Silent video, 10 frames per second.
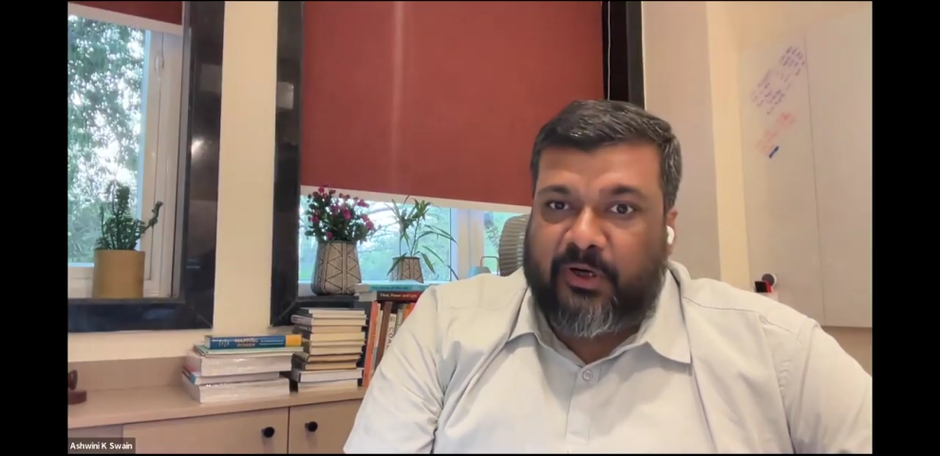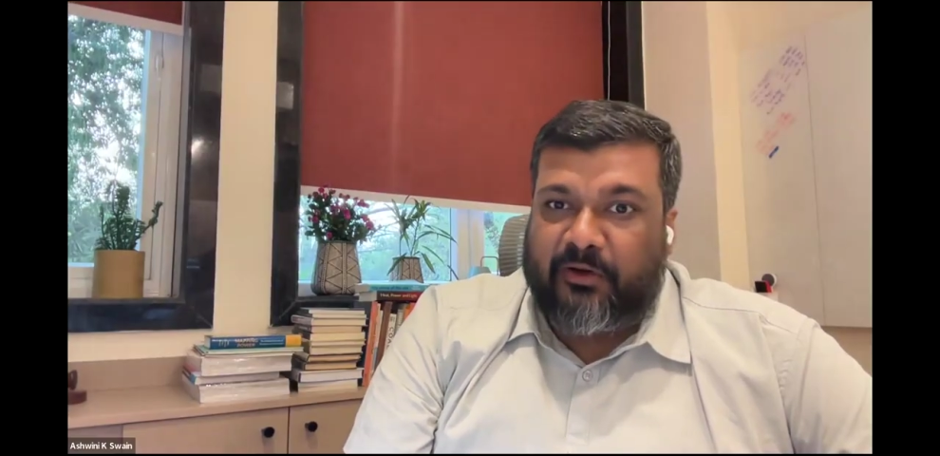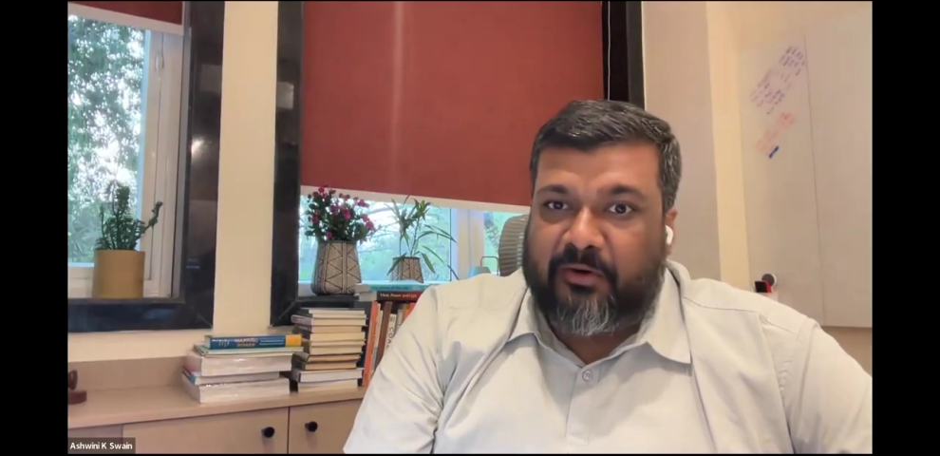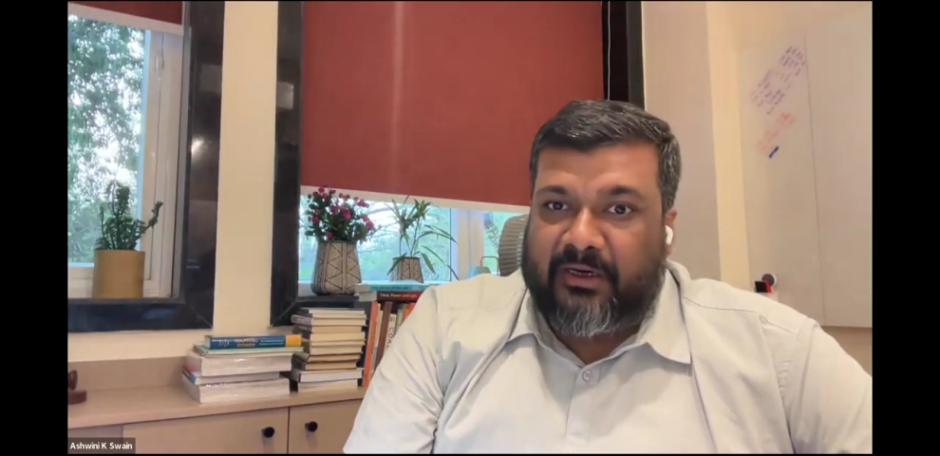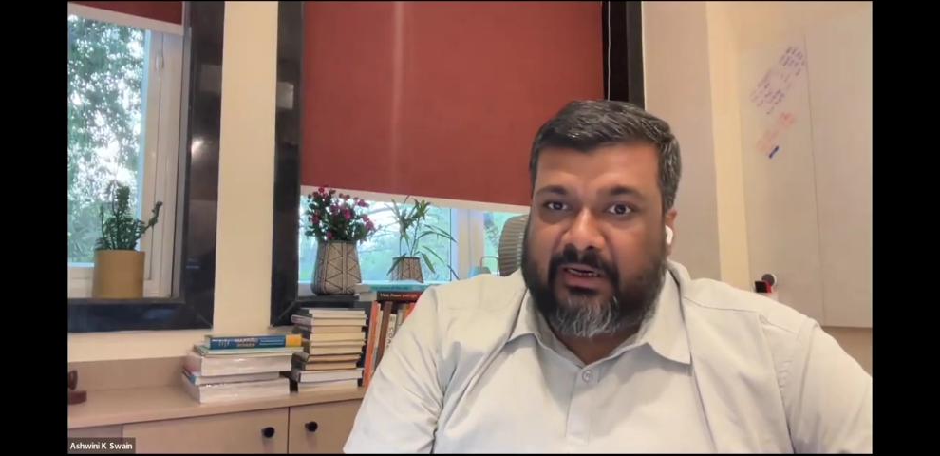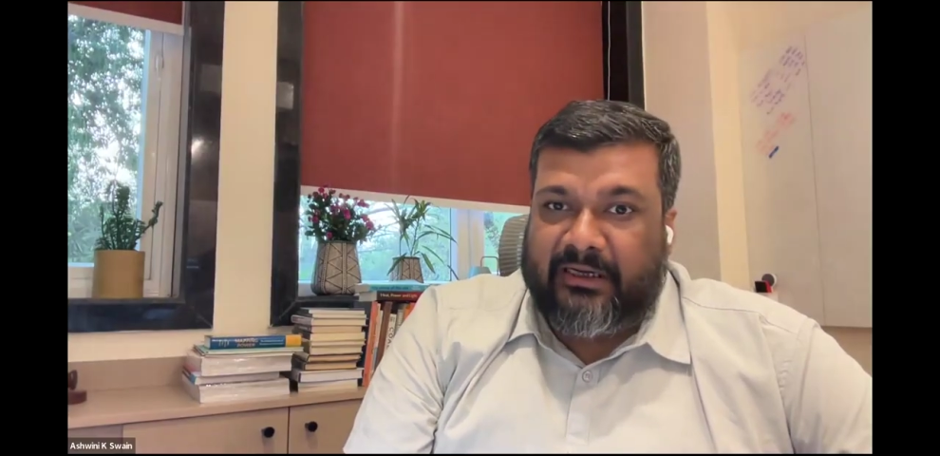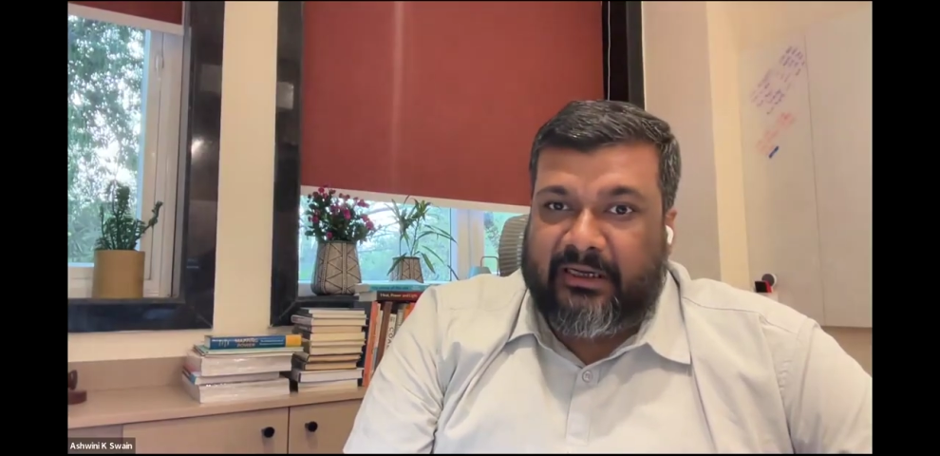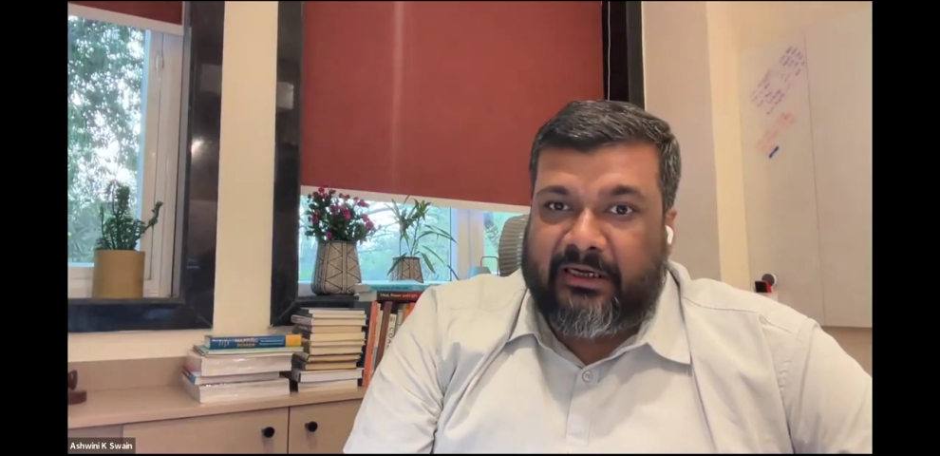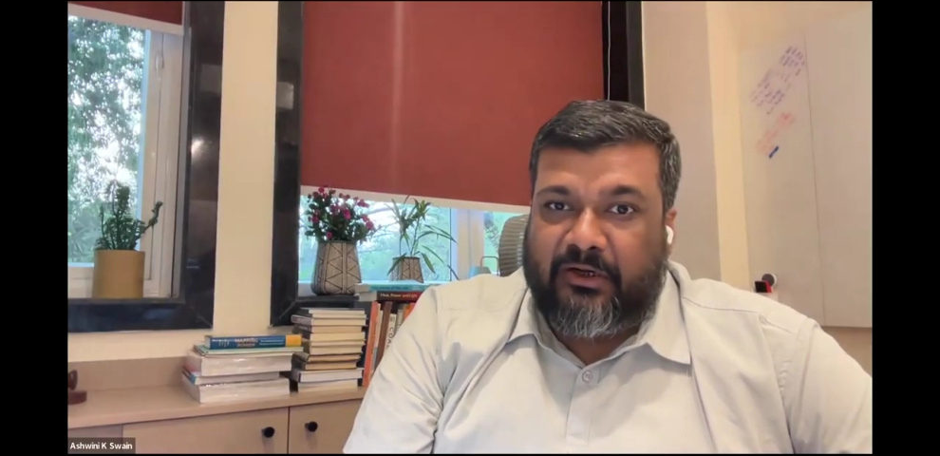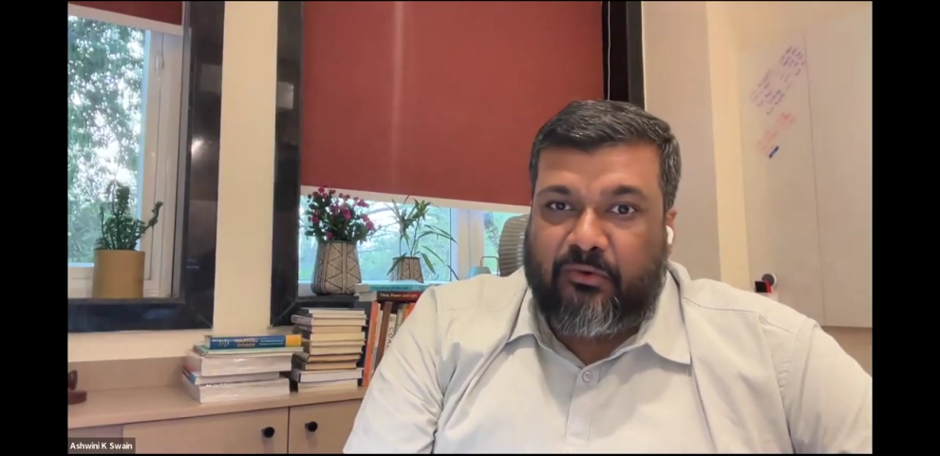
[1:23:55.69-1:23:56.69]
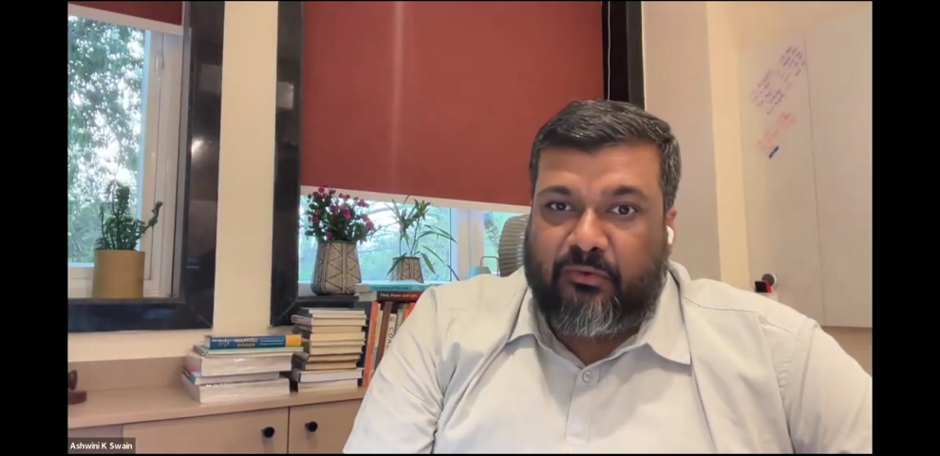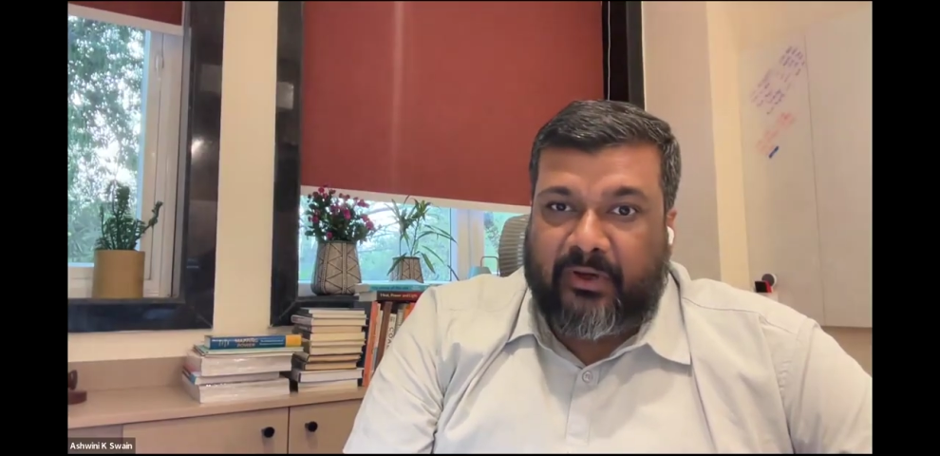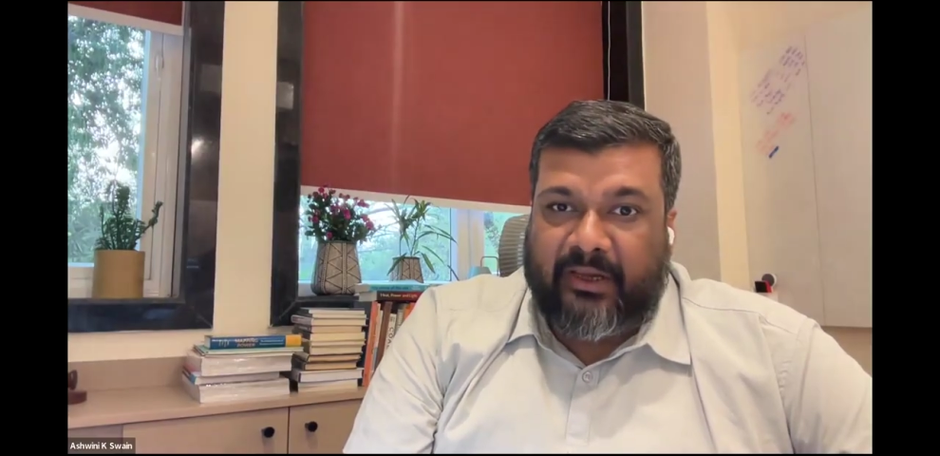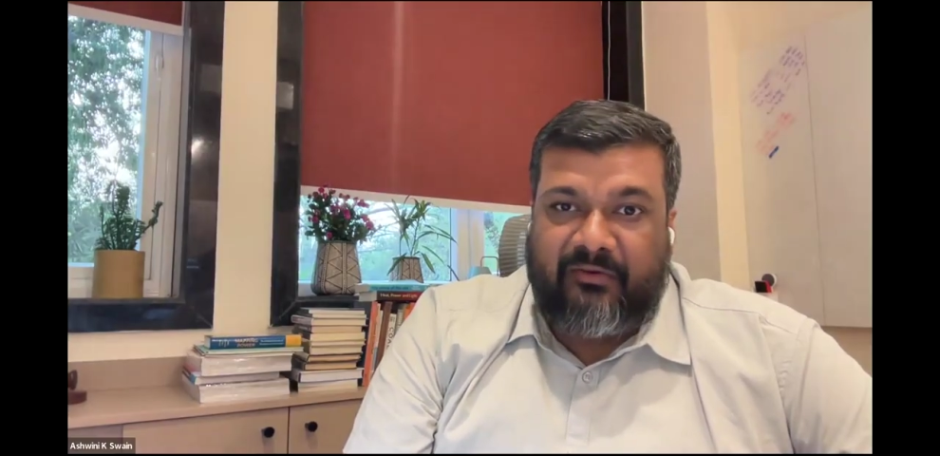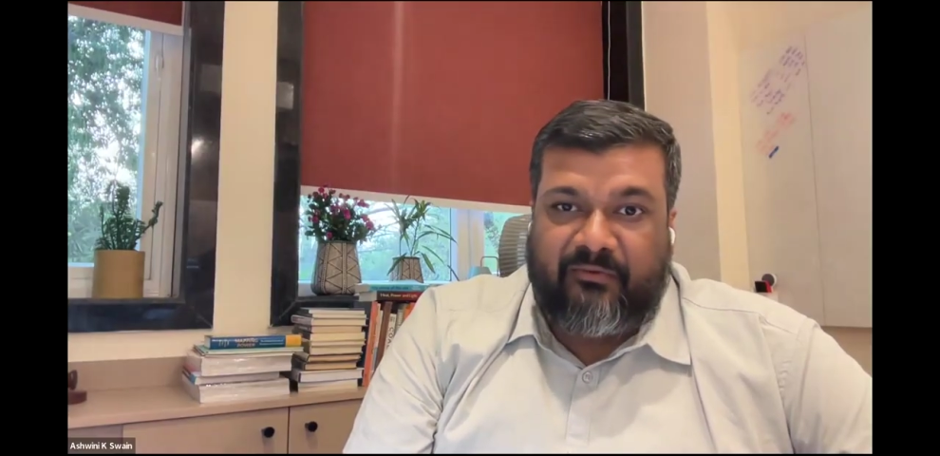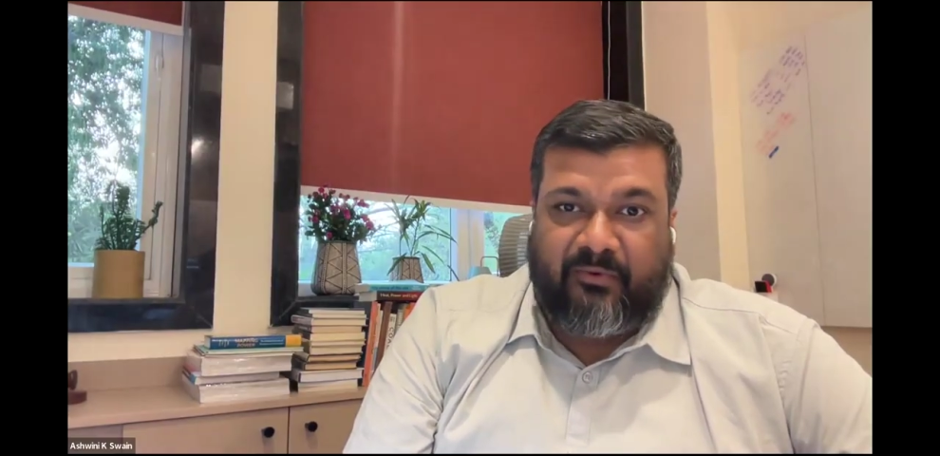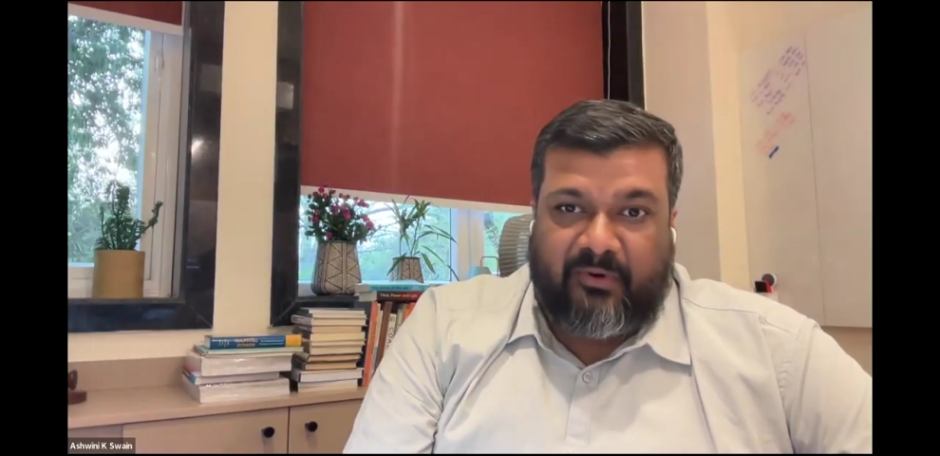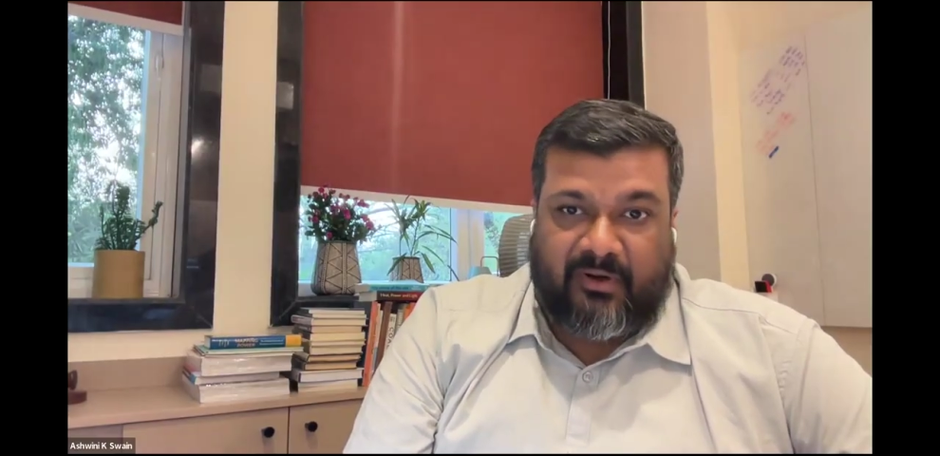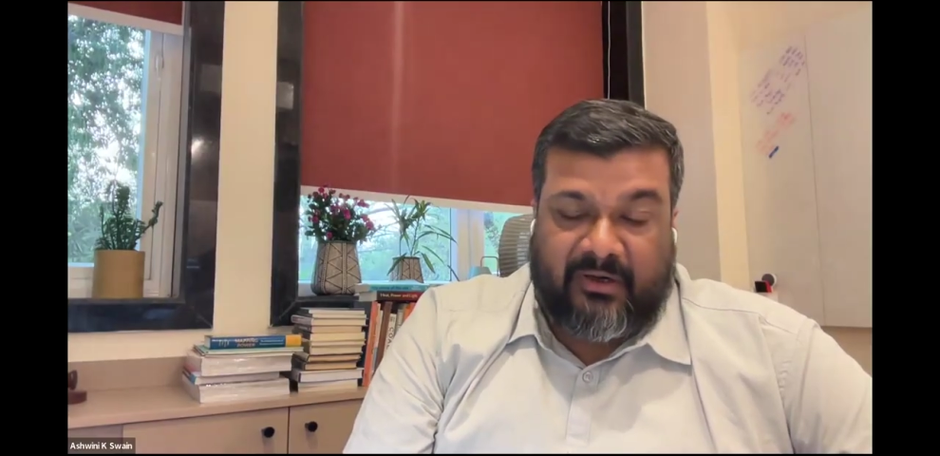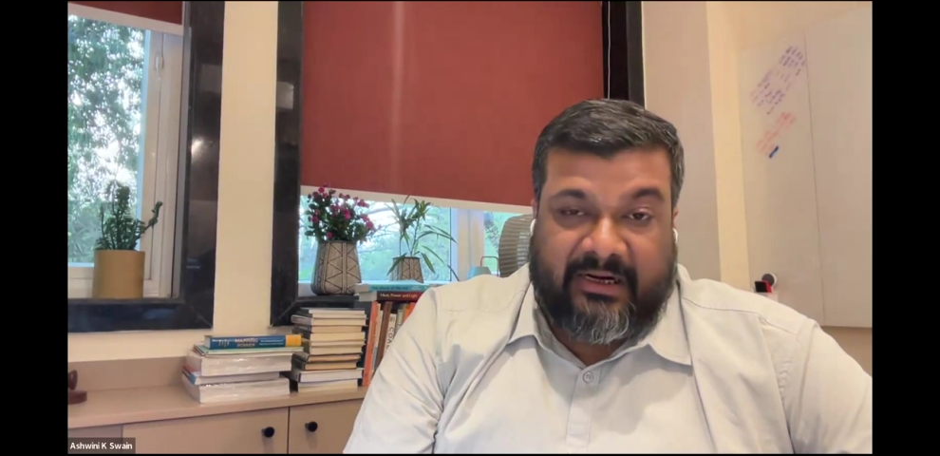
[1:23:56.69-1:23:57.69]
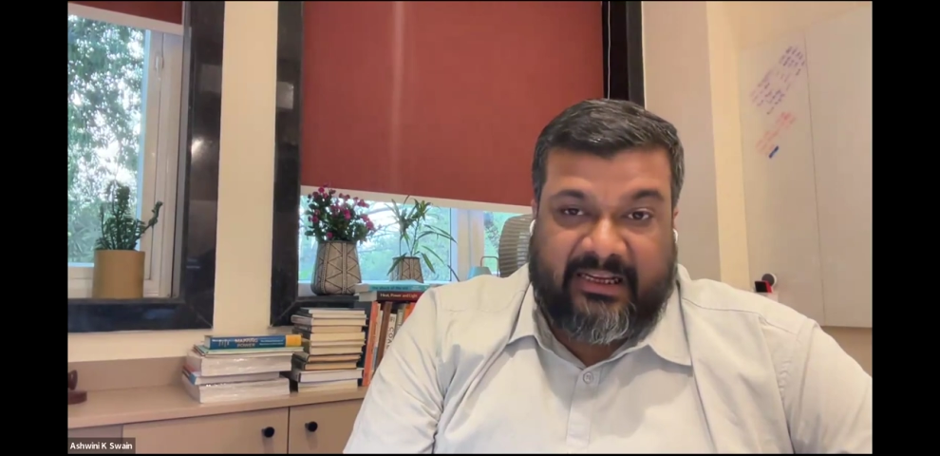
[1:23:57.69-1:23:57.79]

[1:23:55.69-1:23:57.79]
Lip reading: particularly looking for